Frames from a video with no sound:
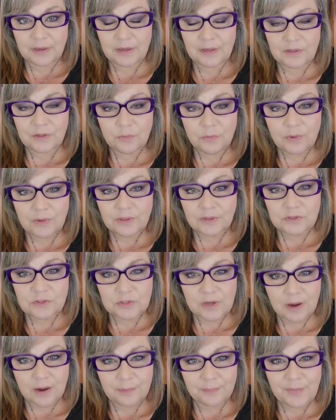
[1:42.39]
you want a
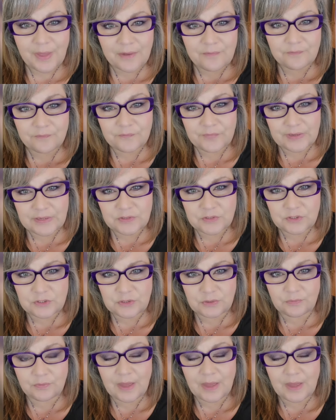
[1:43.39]
job that fits you,